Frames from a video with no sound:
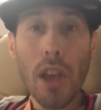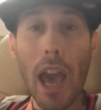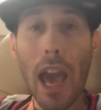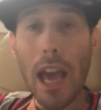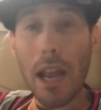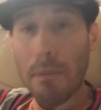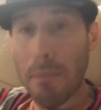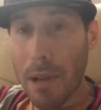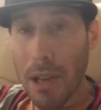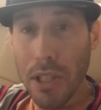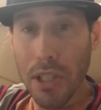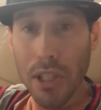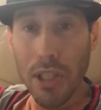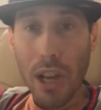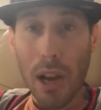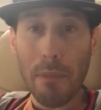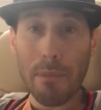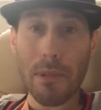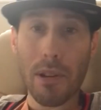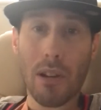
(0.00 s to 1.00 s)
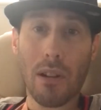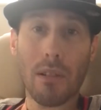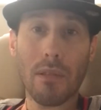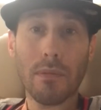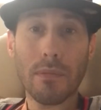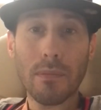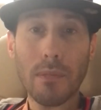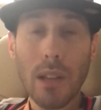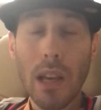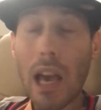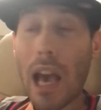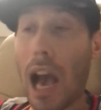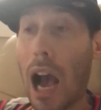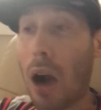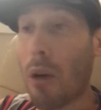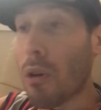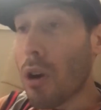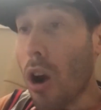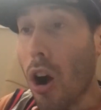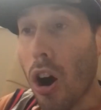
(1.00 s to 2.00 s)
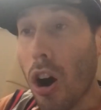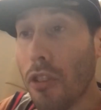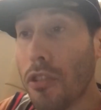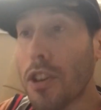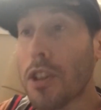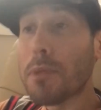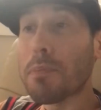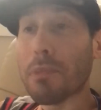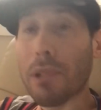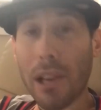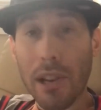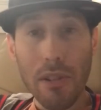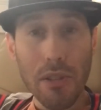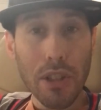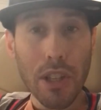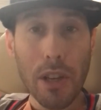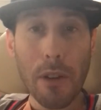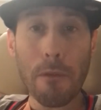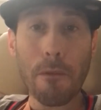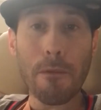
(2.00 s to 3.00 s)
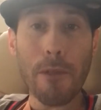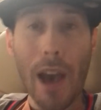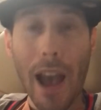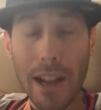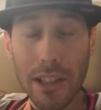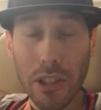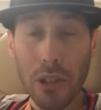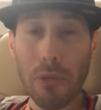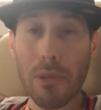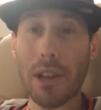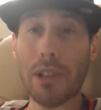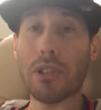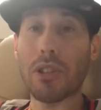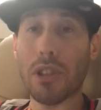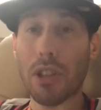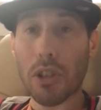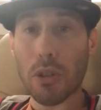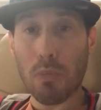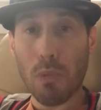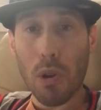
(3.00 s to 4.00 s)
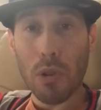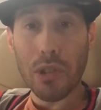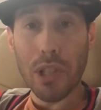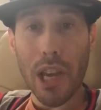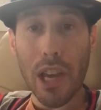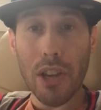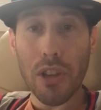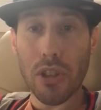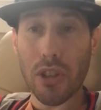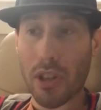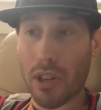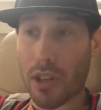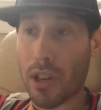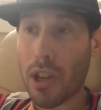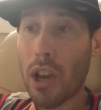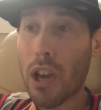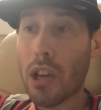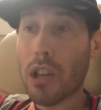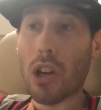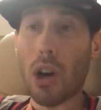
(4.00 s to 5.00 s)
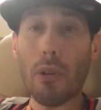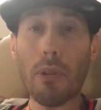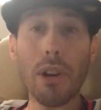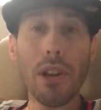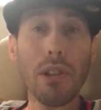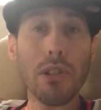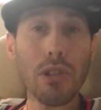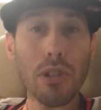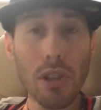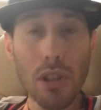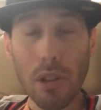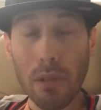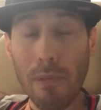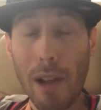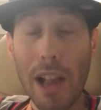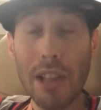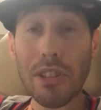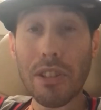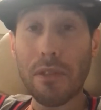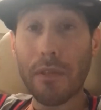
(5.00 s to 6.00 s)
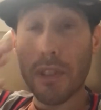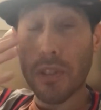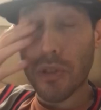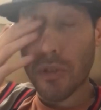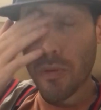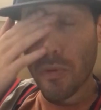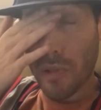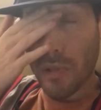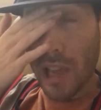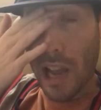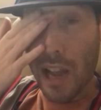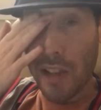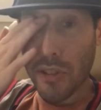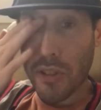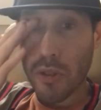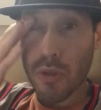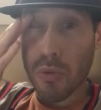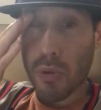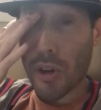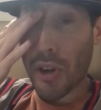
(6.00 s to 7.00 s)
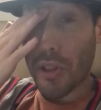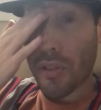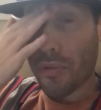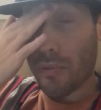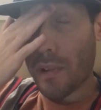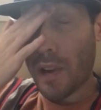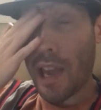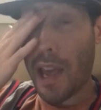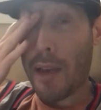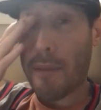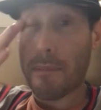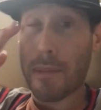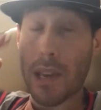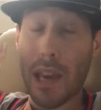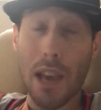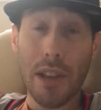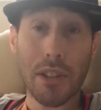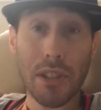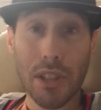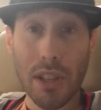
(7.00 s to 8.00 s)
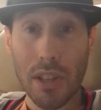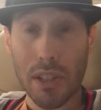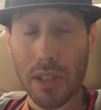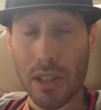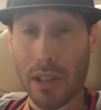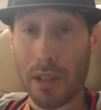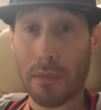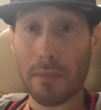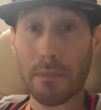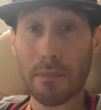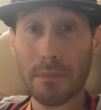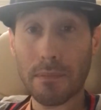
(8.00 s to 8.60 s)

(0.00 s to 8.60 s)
Edmund Sumner. How are all these players going to factor into this rotation going into the rest of this 2023 NBA season?